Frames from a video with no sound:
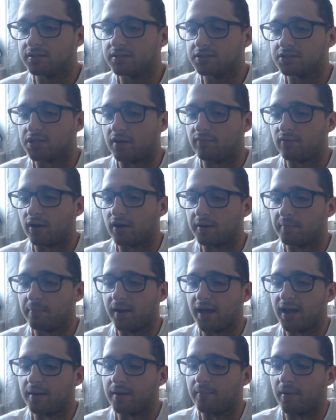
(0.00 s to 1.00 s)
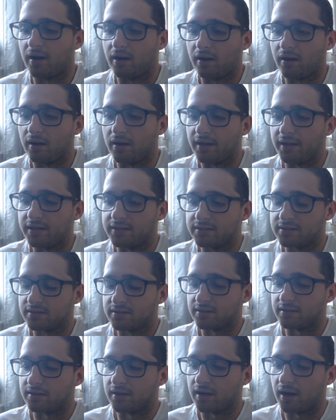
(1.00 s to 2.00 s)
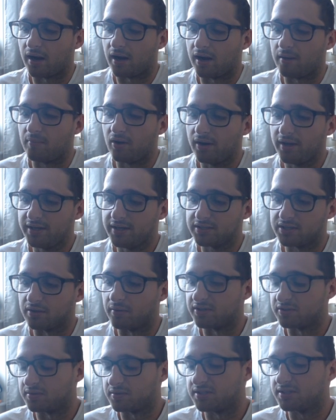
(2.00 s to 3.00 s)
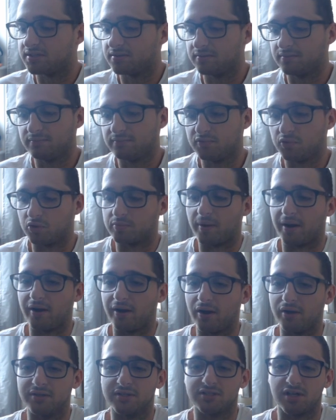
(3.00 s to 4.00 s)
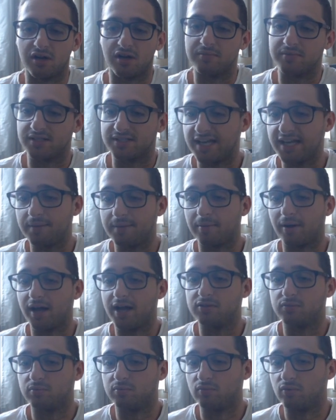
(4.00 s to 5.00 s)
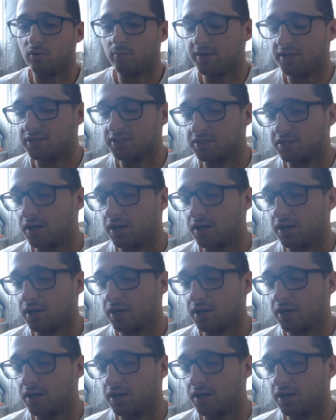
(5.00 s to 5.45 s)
stuff like playing behind the car molly. So as we talked about loads of times, the T players will normally just